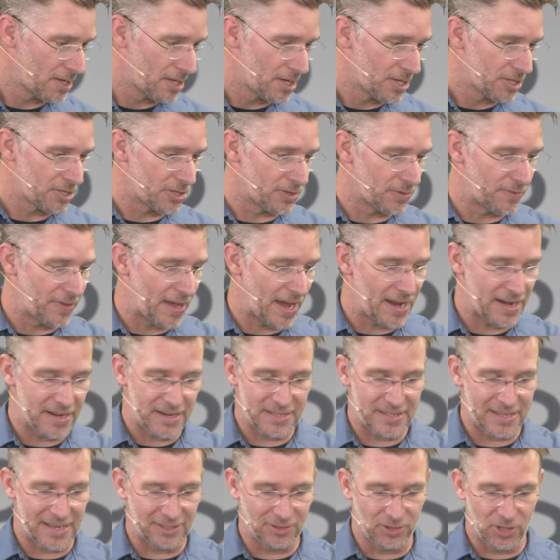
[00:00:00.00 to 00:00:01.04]
So that
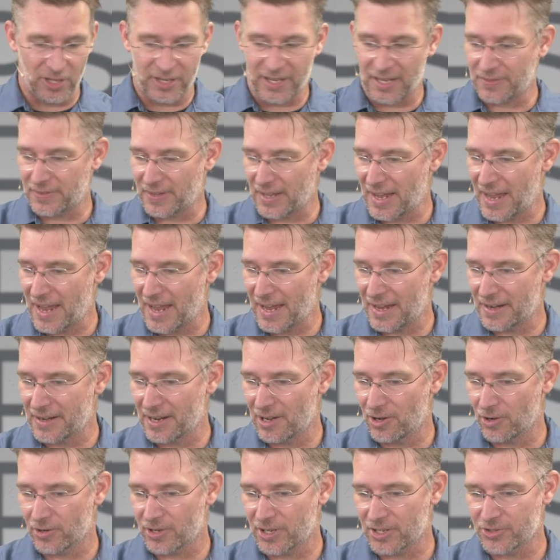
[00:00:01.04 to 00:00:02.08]
is a look at the
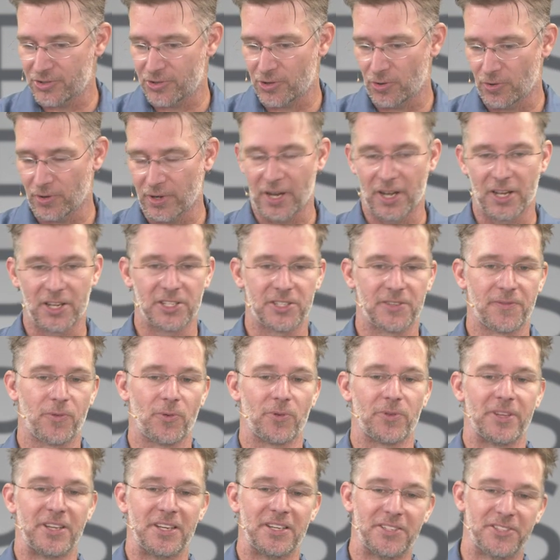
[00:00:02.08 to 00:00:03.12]
handheld control guns for
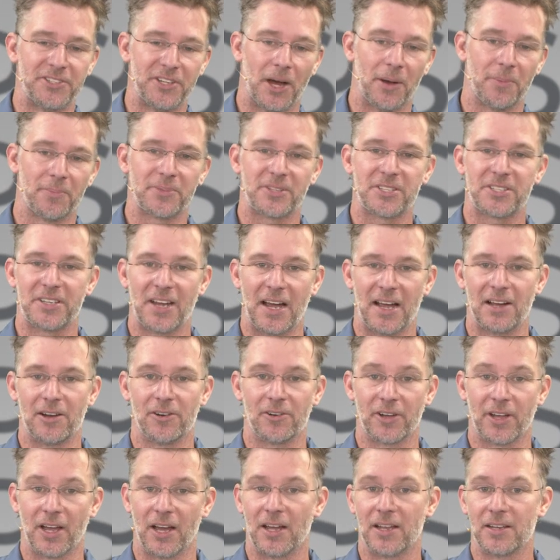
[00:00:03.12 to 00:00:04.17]
the dump style
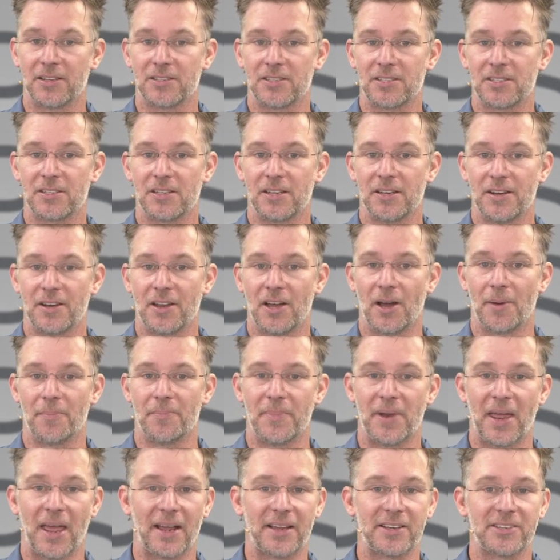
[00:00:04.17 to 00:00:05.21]
guns. Up
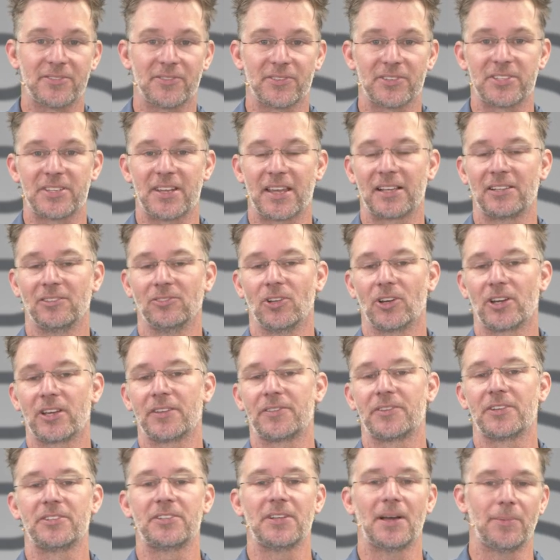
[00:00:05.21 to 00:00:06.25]
next, let's take a look at
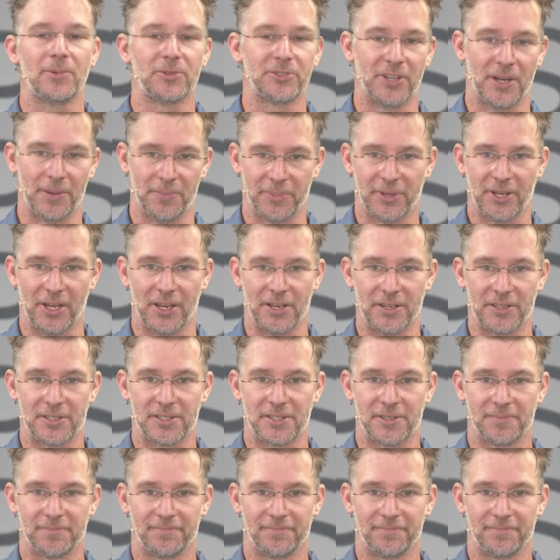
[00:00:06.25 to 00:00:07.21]
the double dump guns.